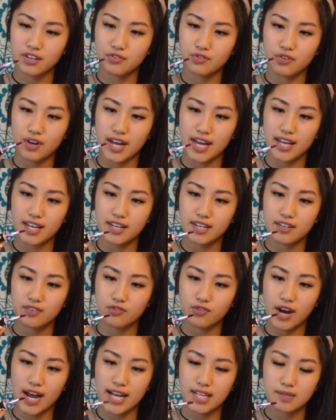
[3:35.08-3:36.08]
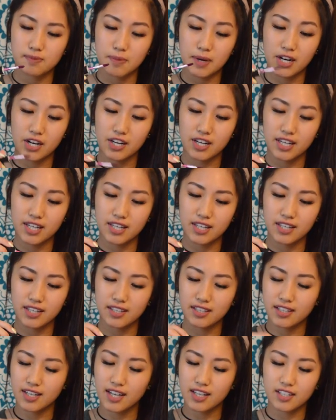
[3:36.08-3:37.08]
red raspberry
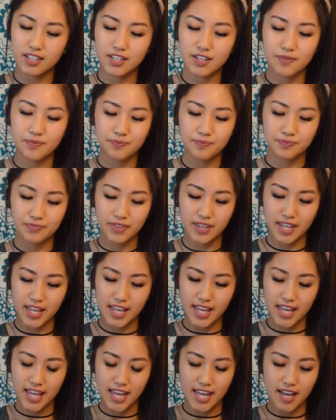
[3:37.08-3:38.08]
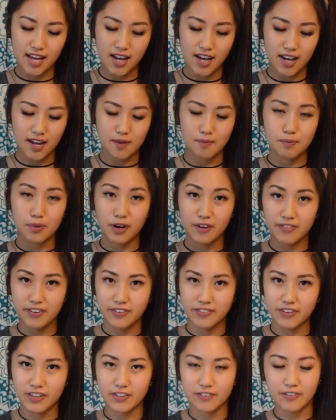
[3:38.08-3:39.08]
color.
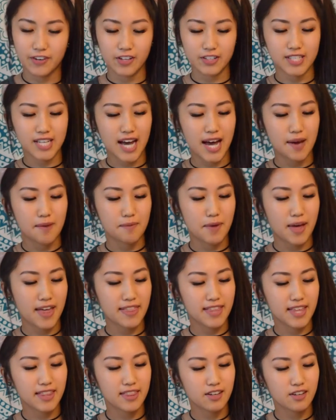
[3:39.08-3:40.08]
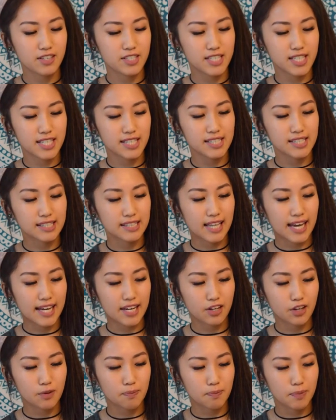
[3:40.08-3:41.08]
Perfect for the fall time. And then there's this
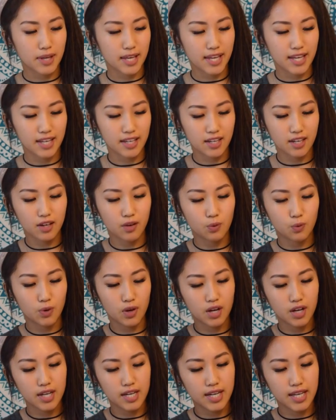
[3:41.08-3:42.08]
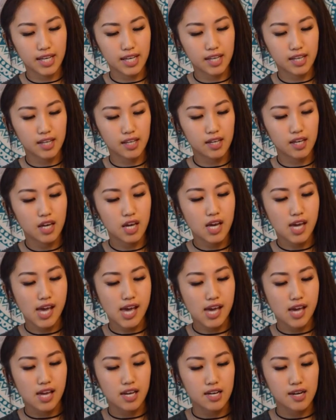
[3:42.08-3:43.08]
lighter pink one in
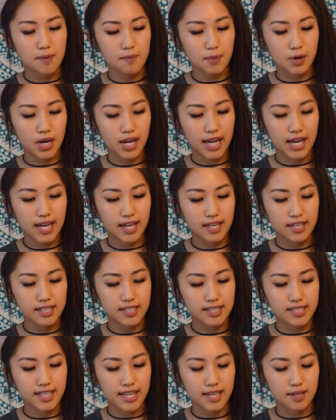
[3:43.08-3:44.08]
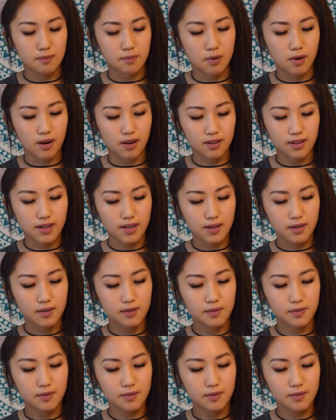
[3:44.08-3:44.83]
number 8 San Paulo.